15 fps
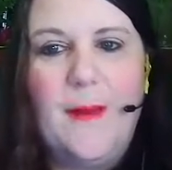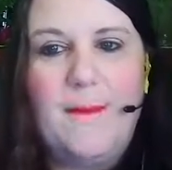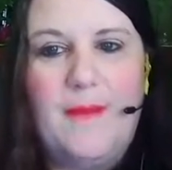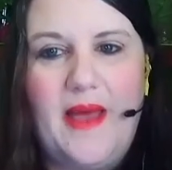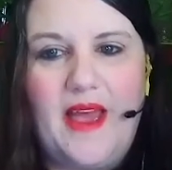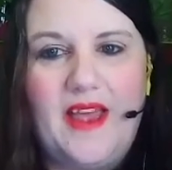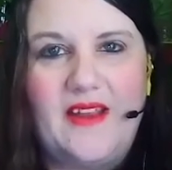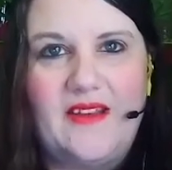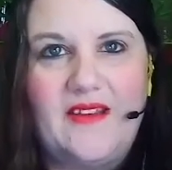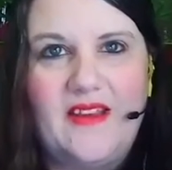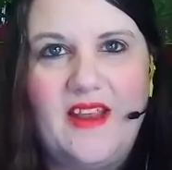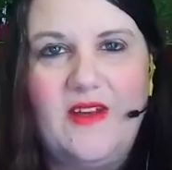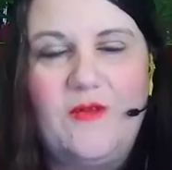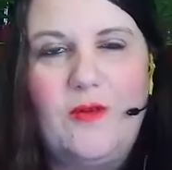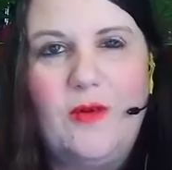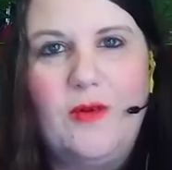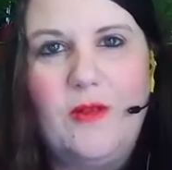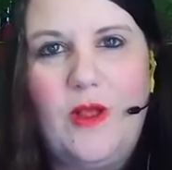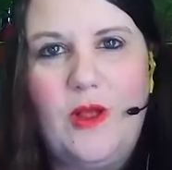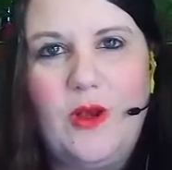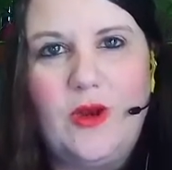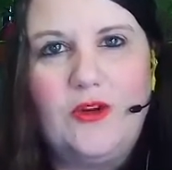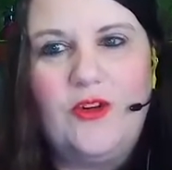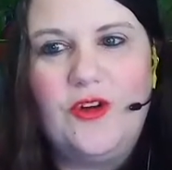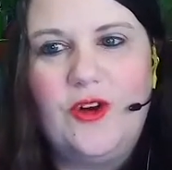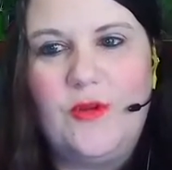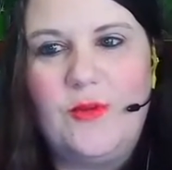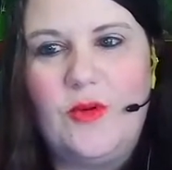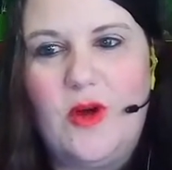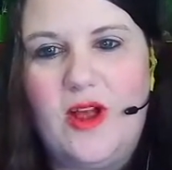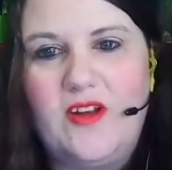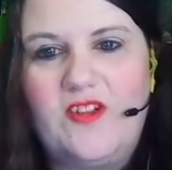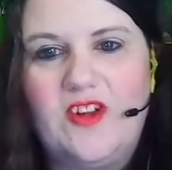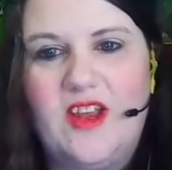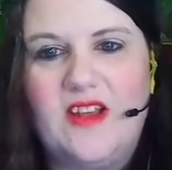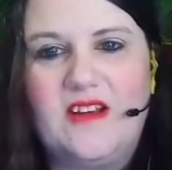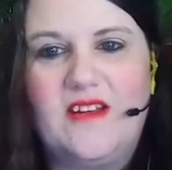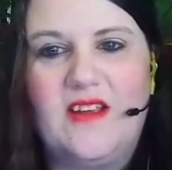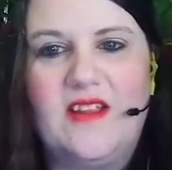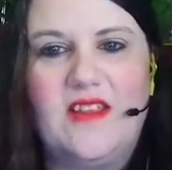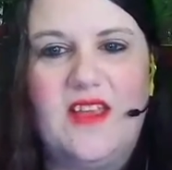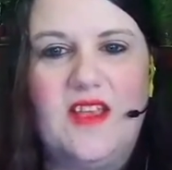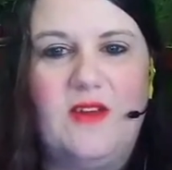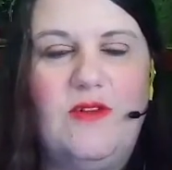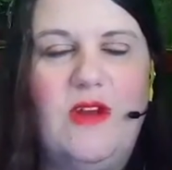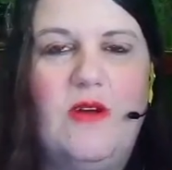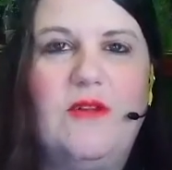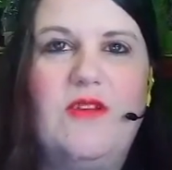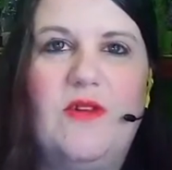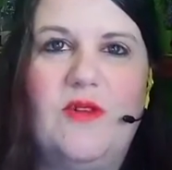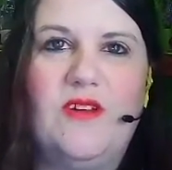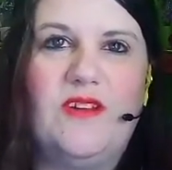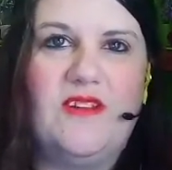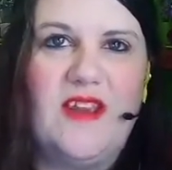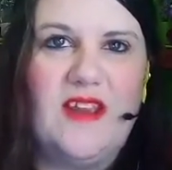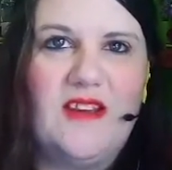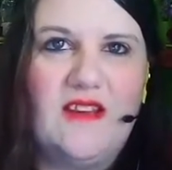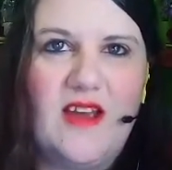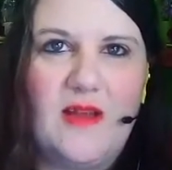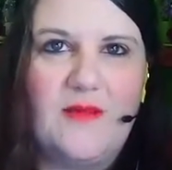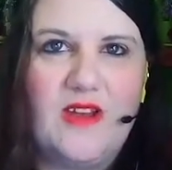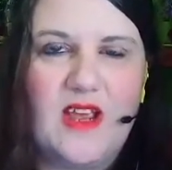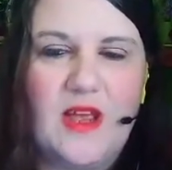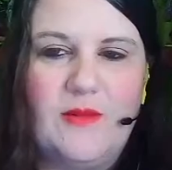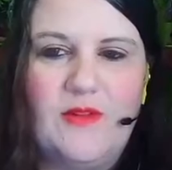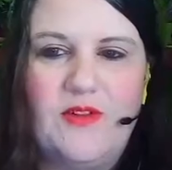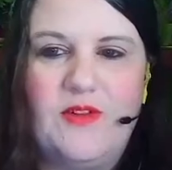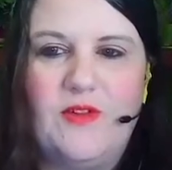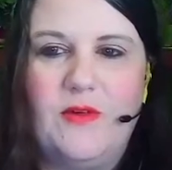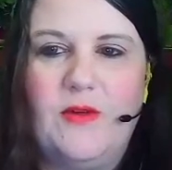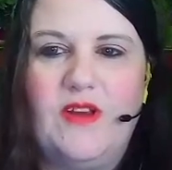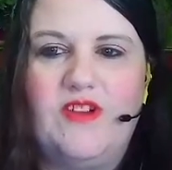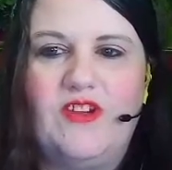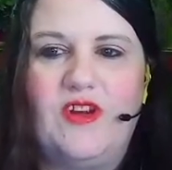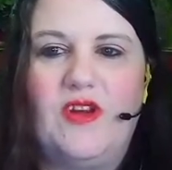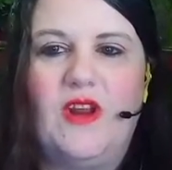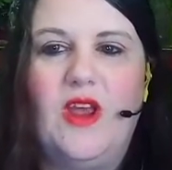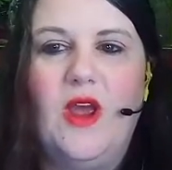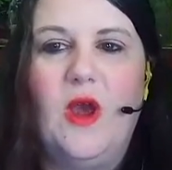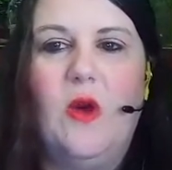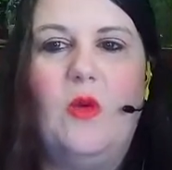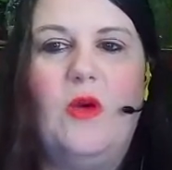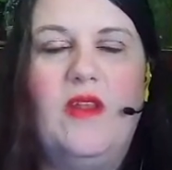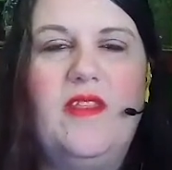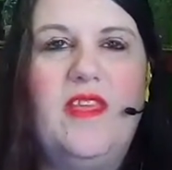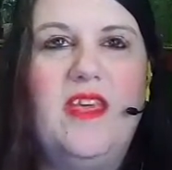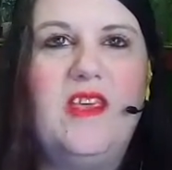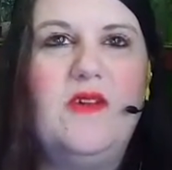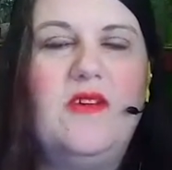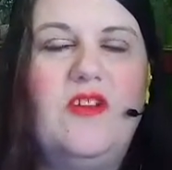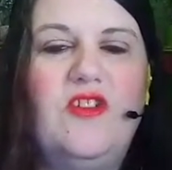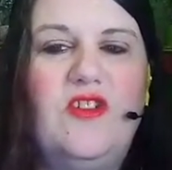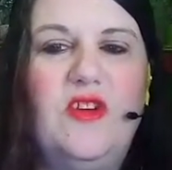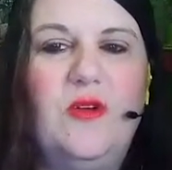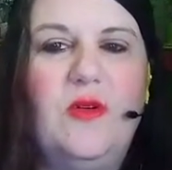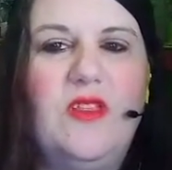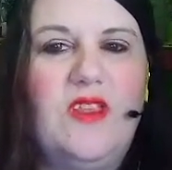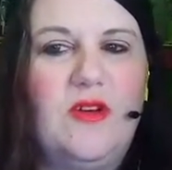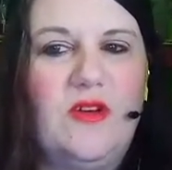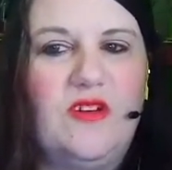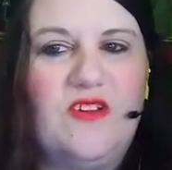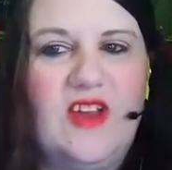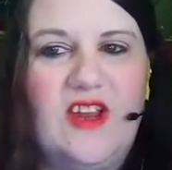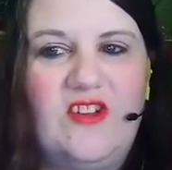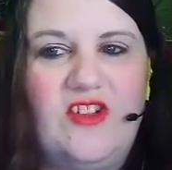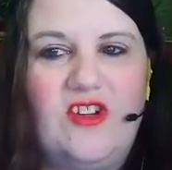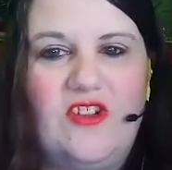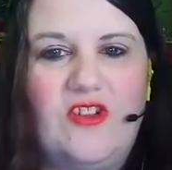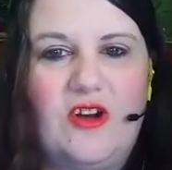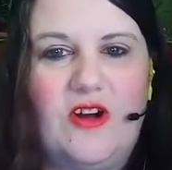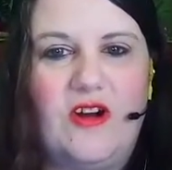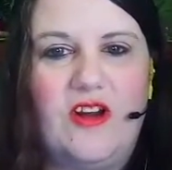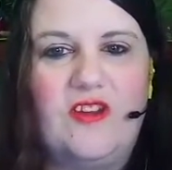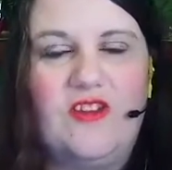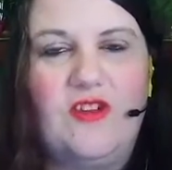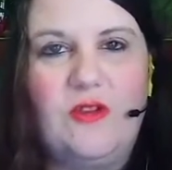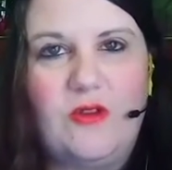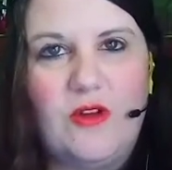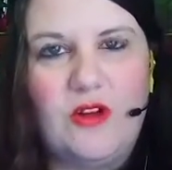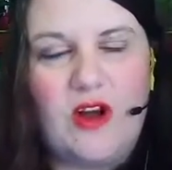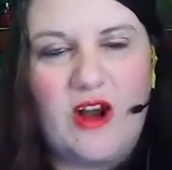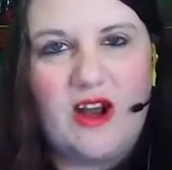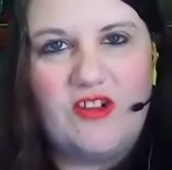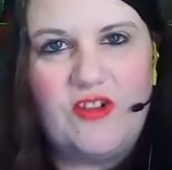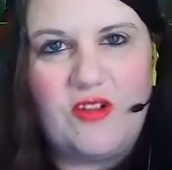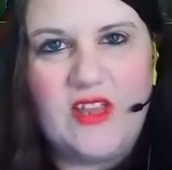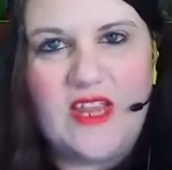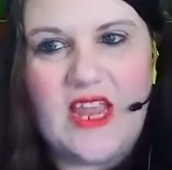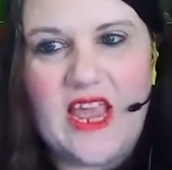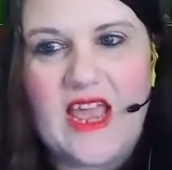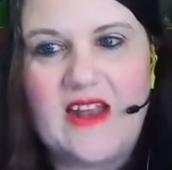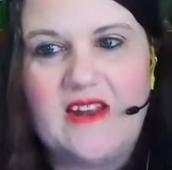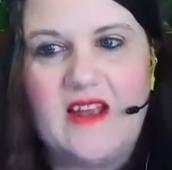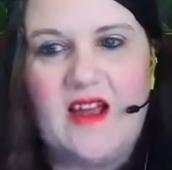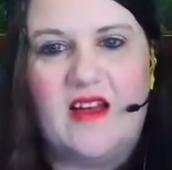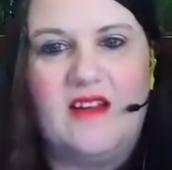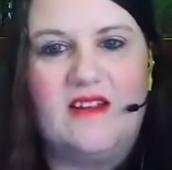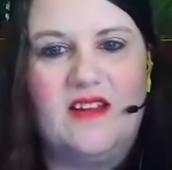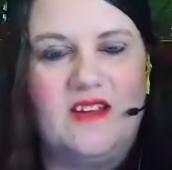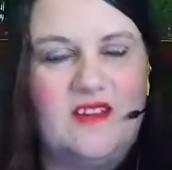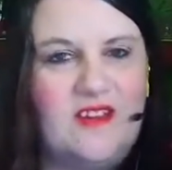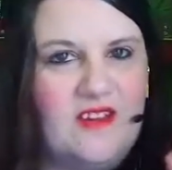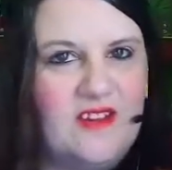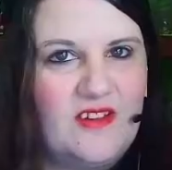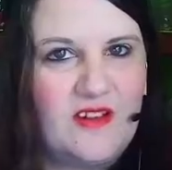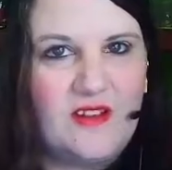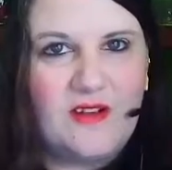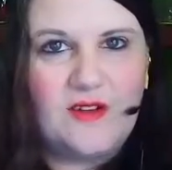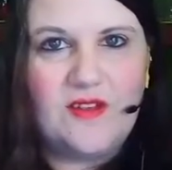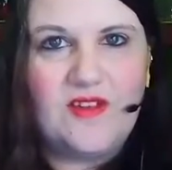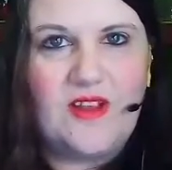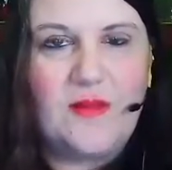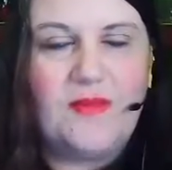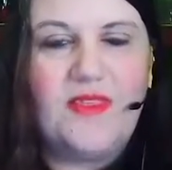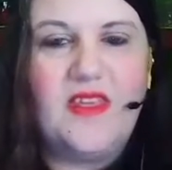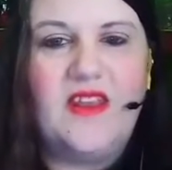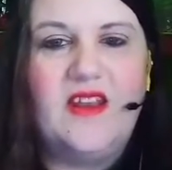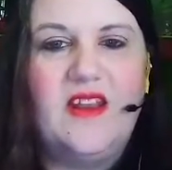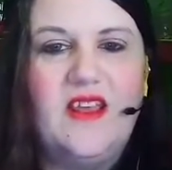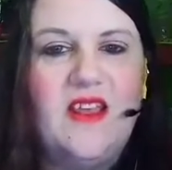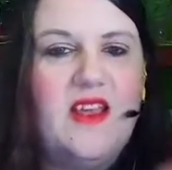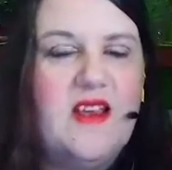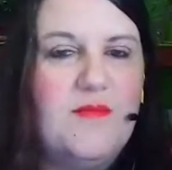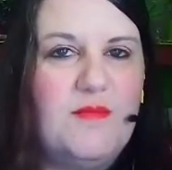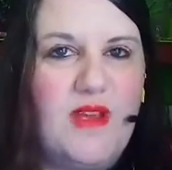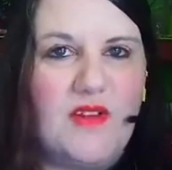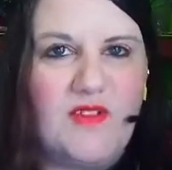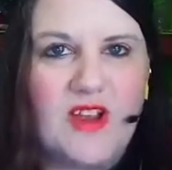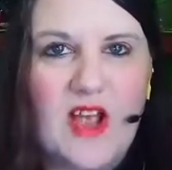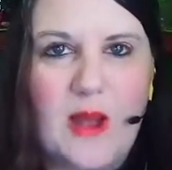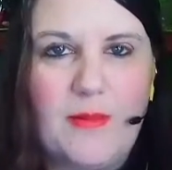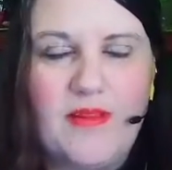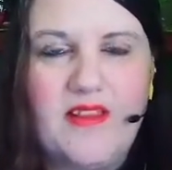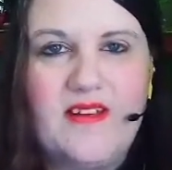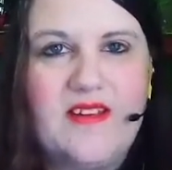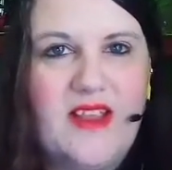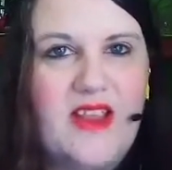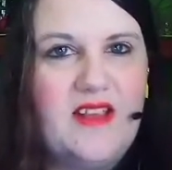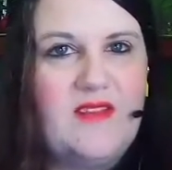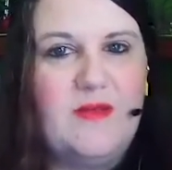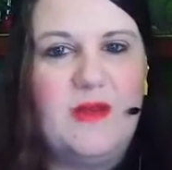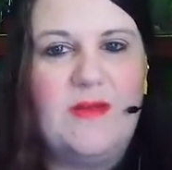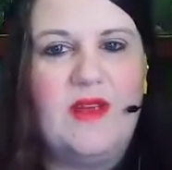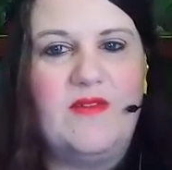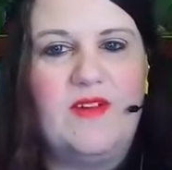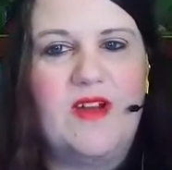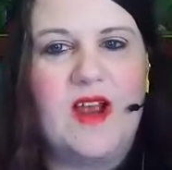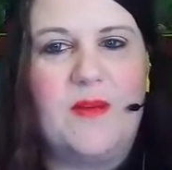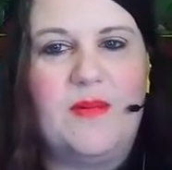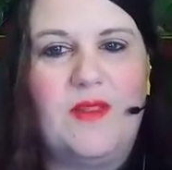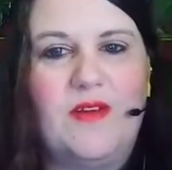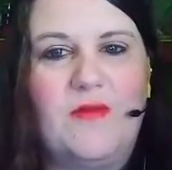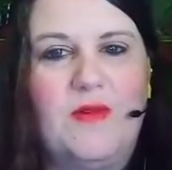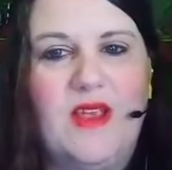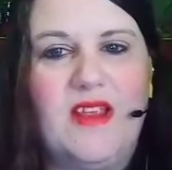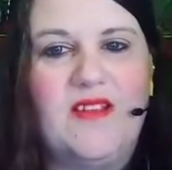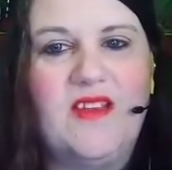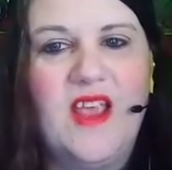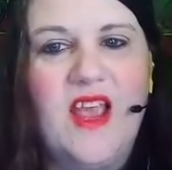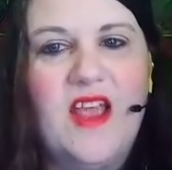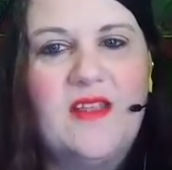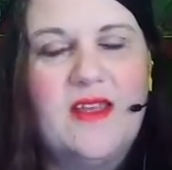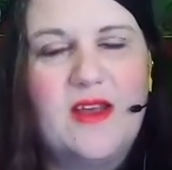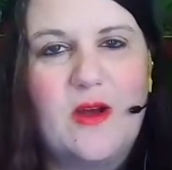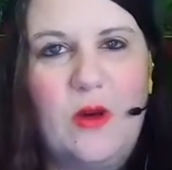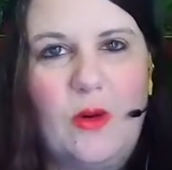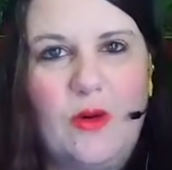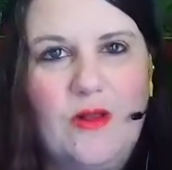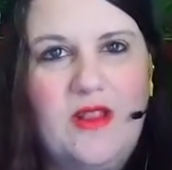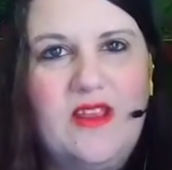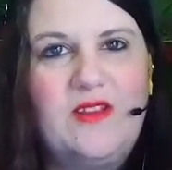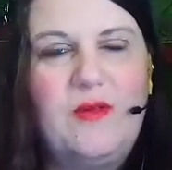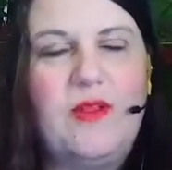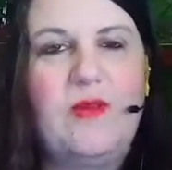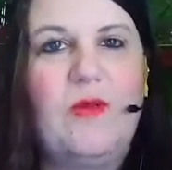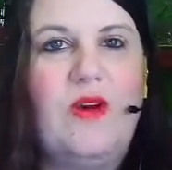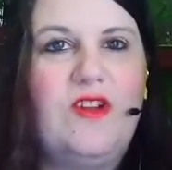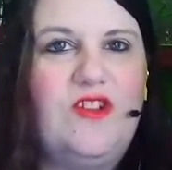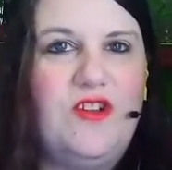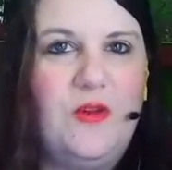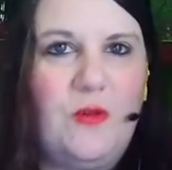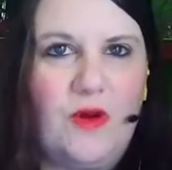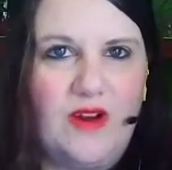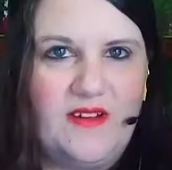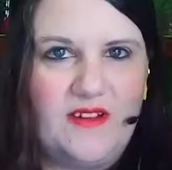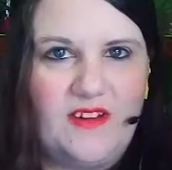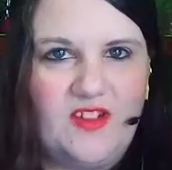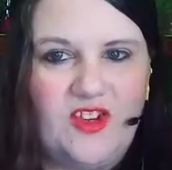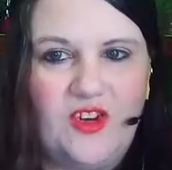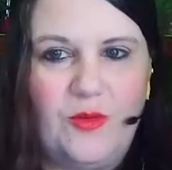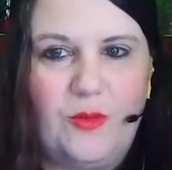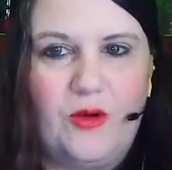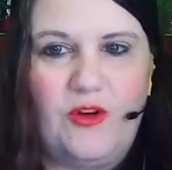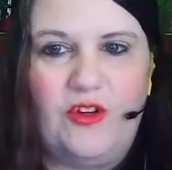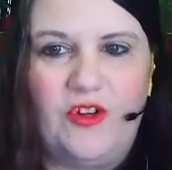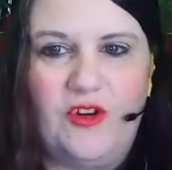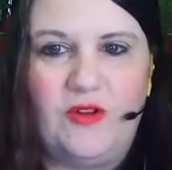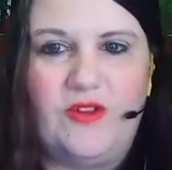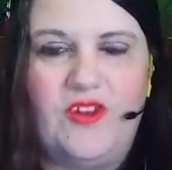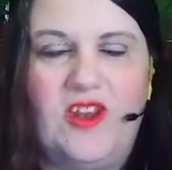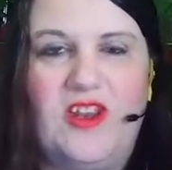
But for a longer-term project that you know it's going to take time to come to fruition, one thing you can do with your intention jar is to gradually add contents, just a little something every couple of days, maybe every couple of weeks, that correlates with what you want it to produce.